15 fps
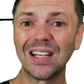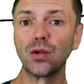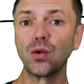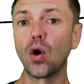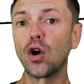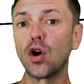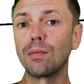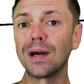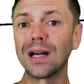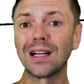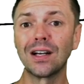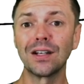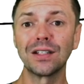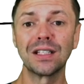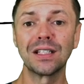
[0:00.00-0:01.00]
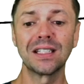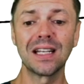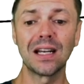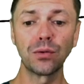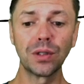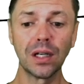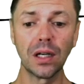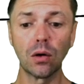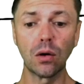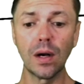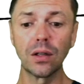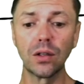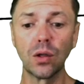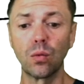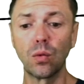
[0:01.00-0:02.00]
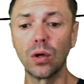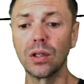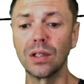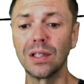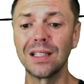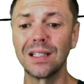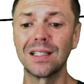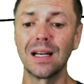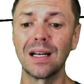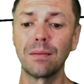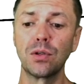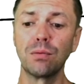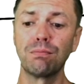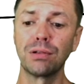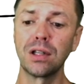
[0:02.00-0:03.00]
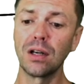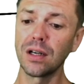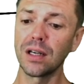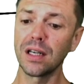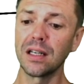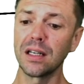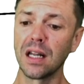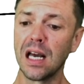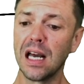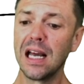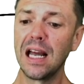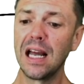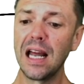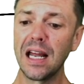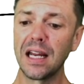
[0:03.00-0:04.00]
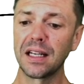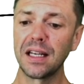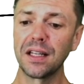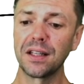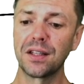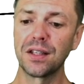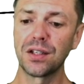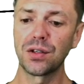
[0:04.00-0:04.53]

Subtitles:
to all my cousins out there around the world, it's time to plug in and get this